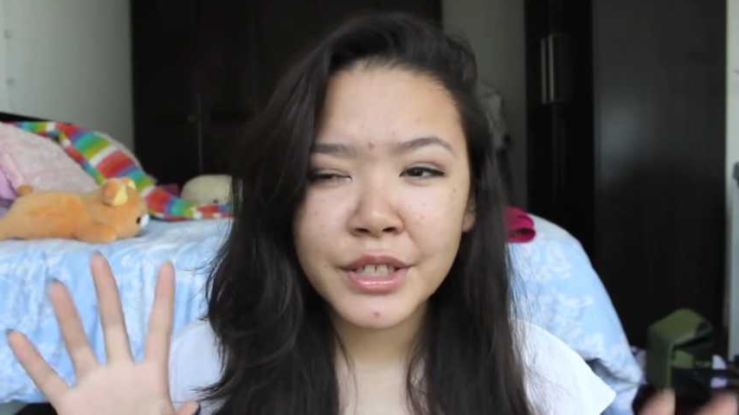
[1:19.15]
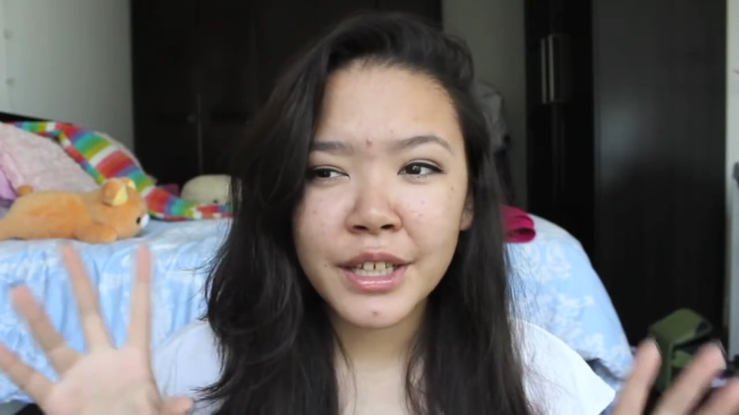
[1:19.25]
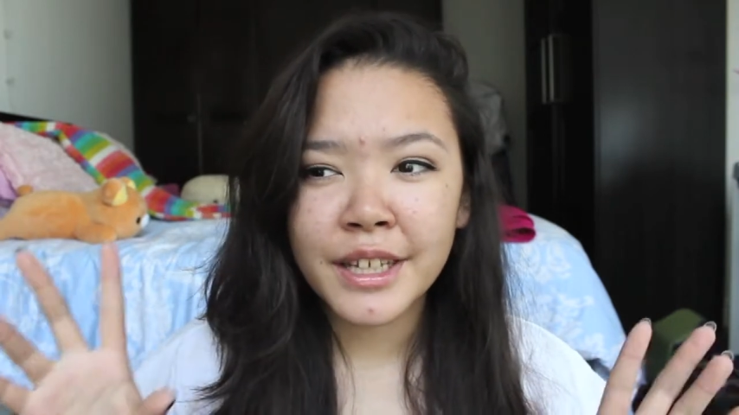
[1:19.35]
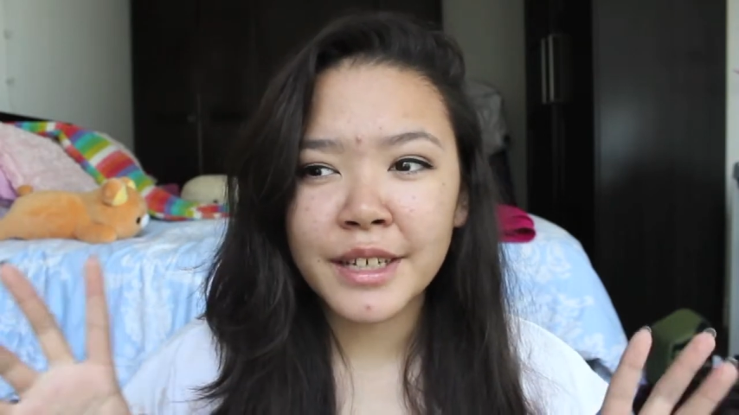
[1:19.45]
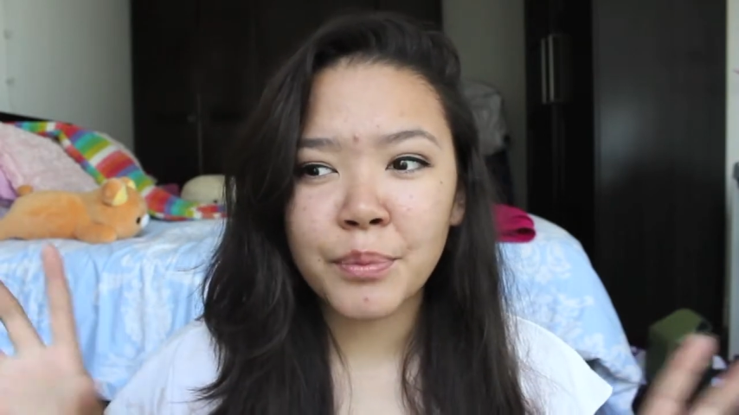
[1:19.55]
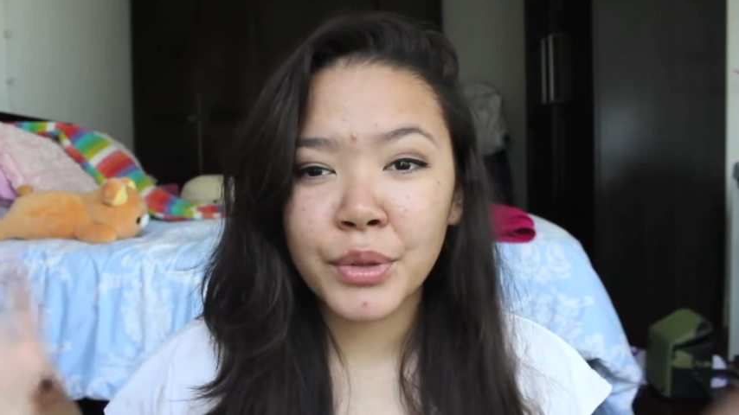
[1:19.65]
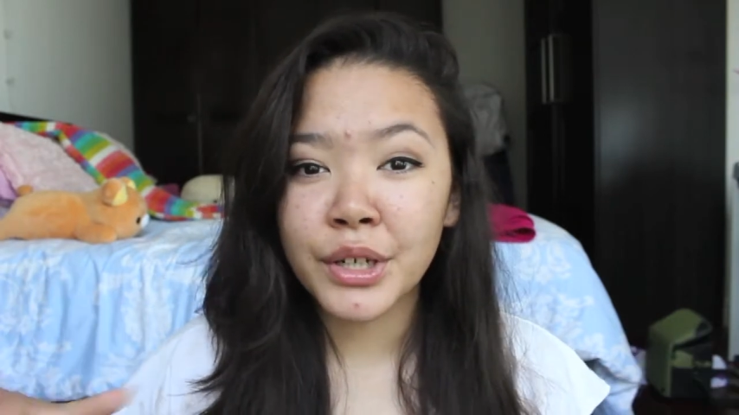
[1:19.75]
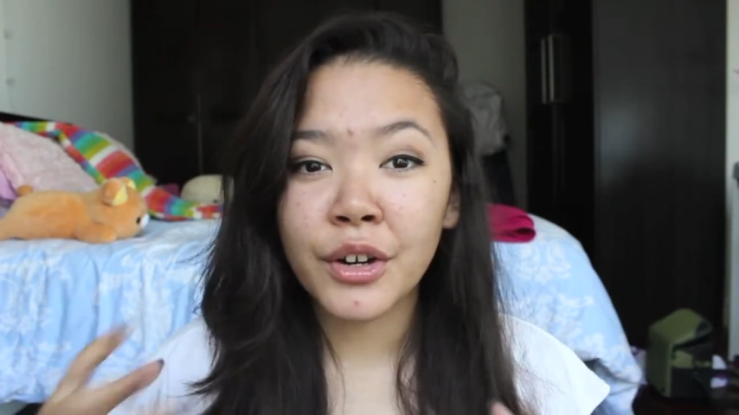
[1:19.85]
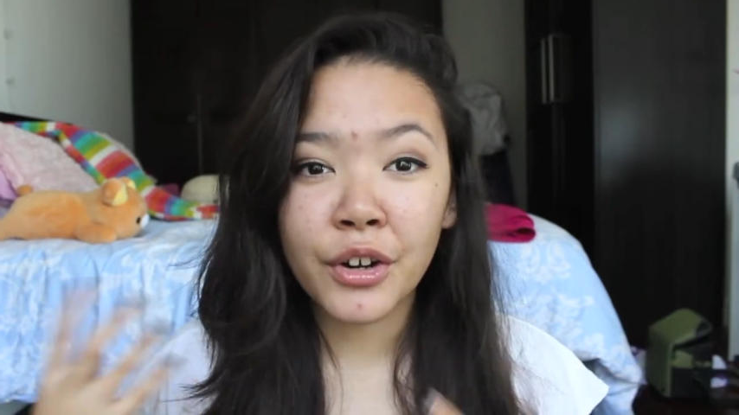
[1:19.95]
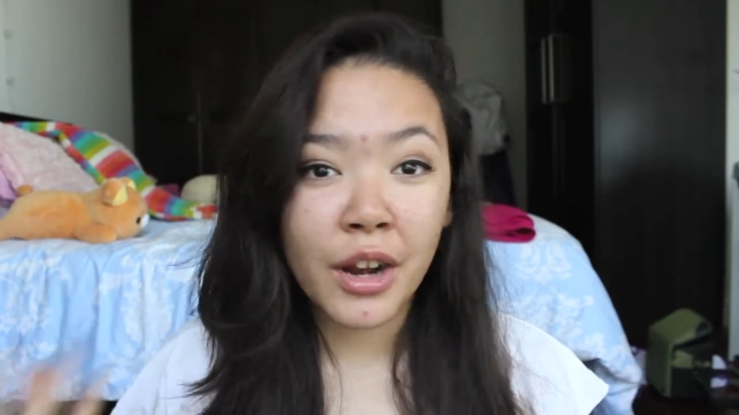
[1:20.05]
to like
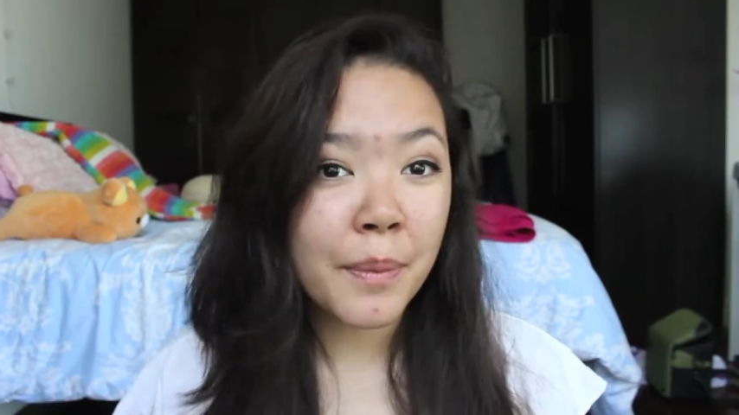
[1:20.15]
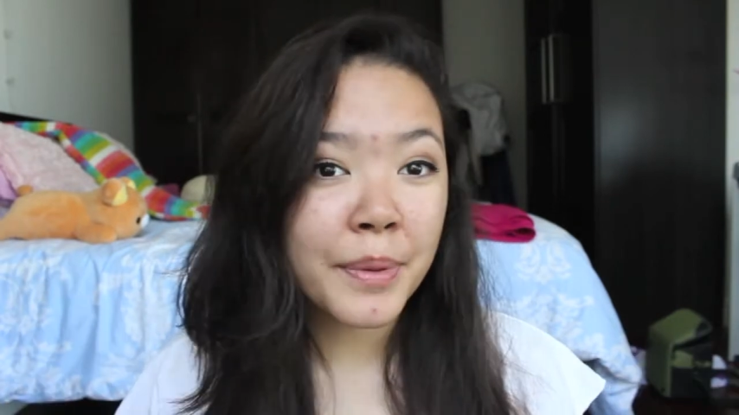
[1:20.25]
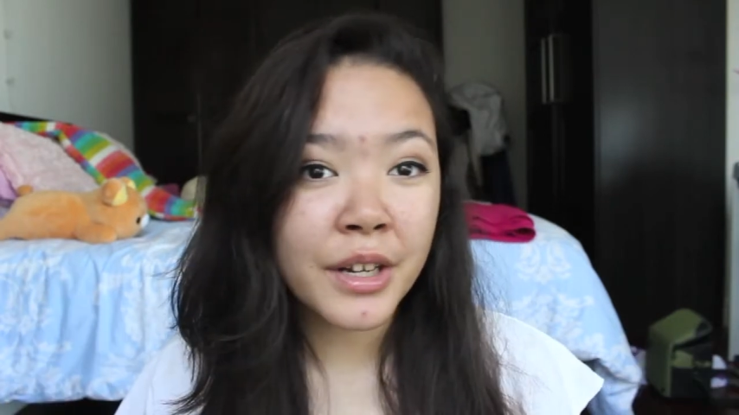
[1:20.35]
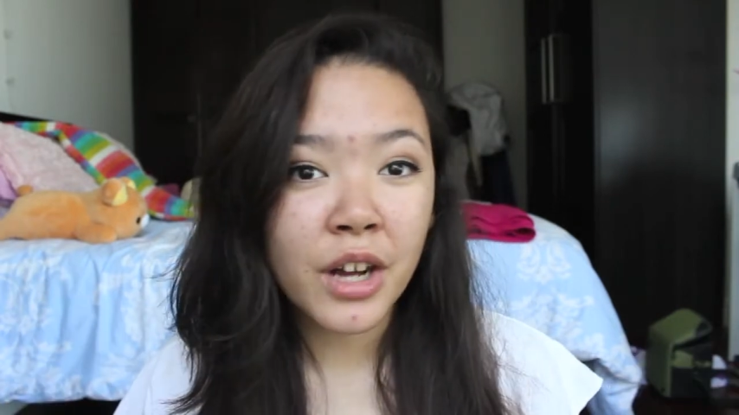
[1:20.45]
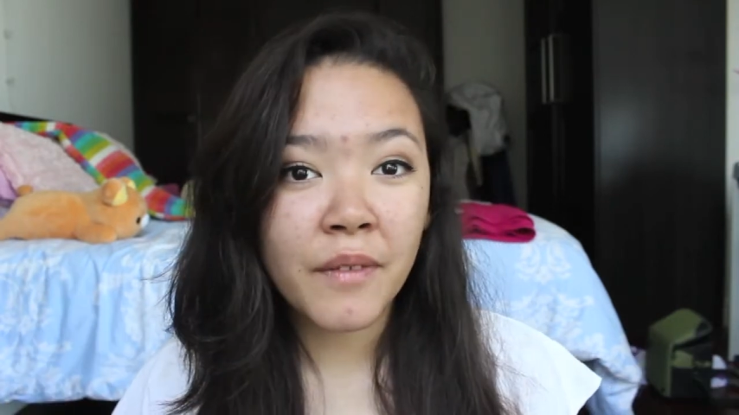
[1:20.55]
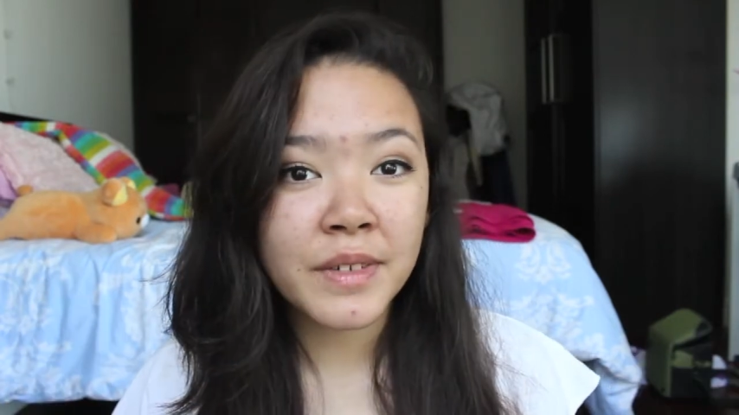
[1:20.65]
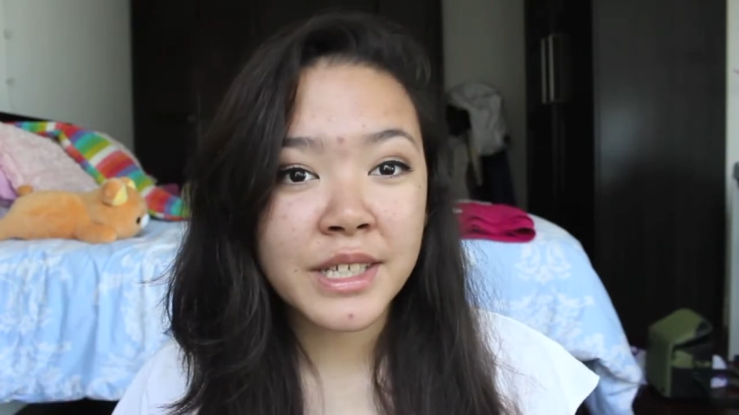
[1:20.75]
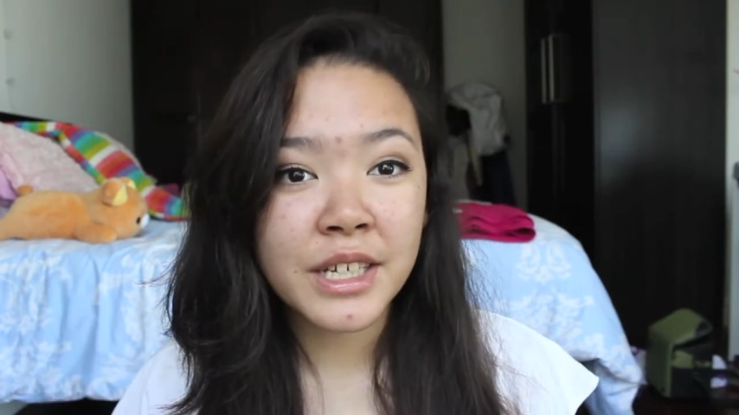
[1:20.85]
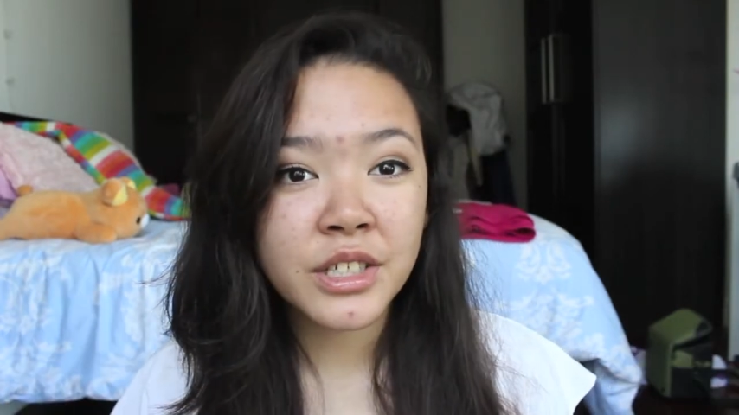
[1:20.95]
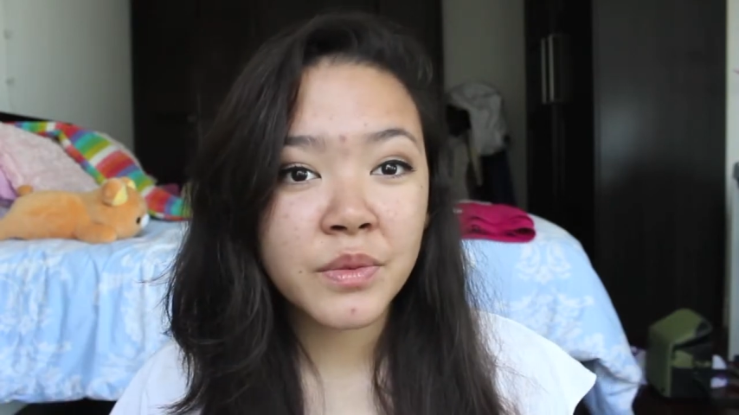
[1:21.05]
bring her up in a
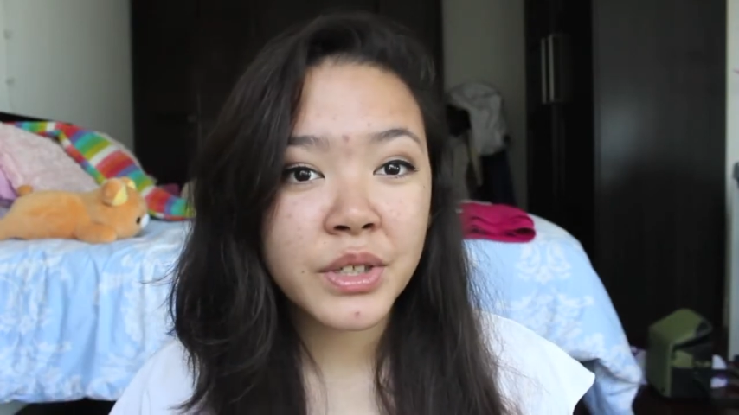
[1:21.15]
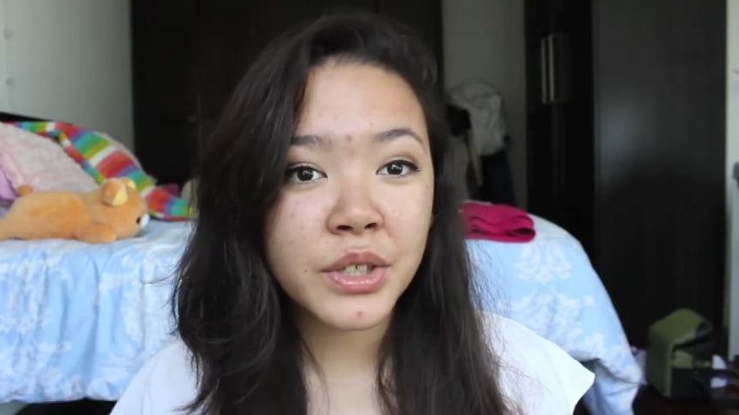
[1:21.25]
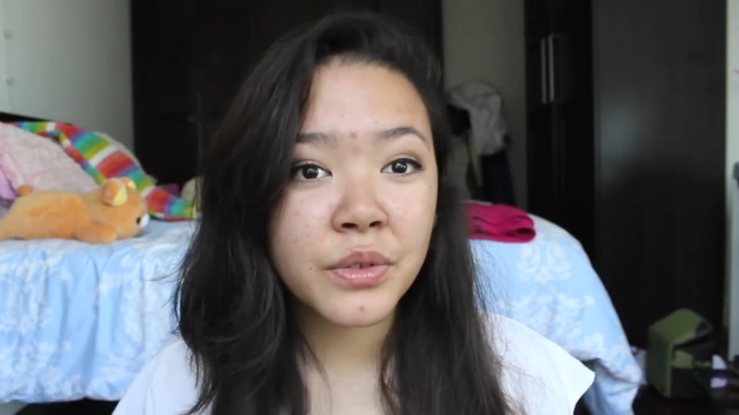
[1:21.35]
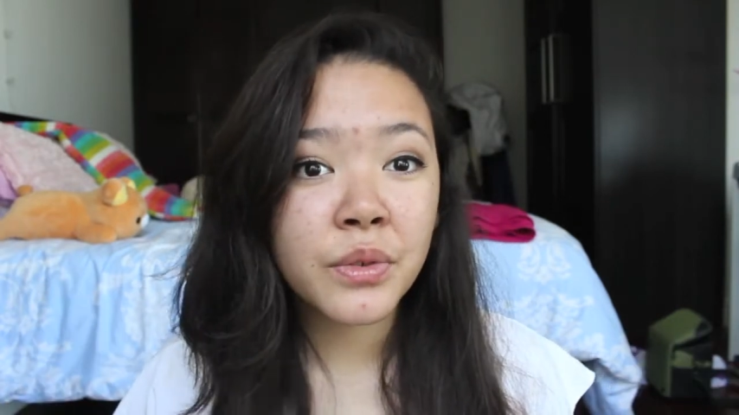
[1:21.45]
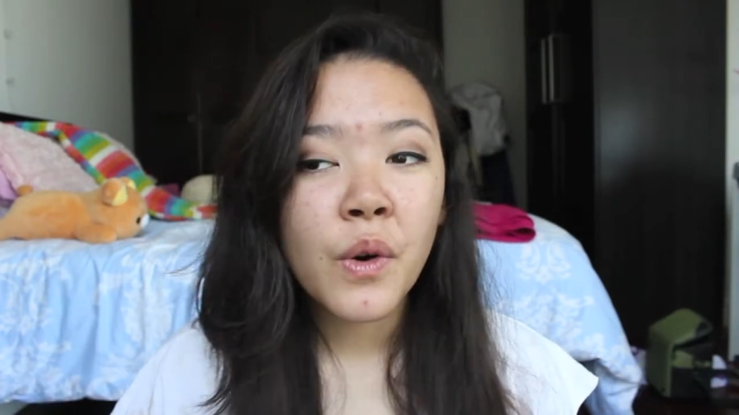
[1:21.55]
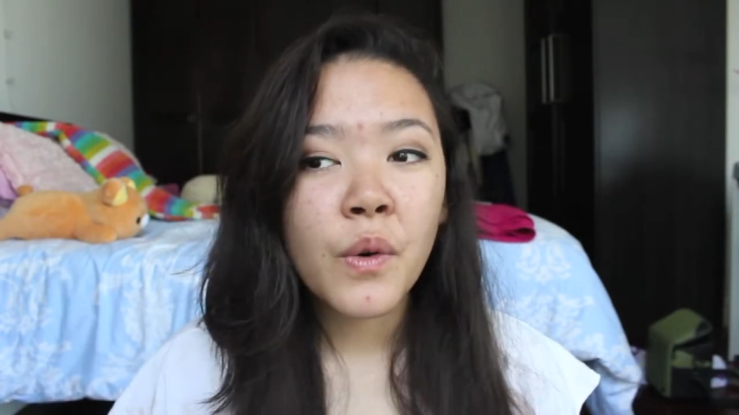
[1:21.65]
conversation with you,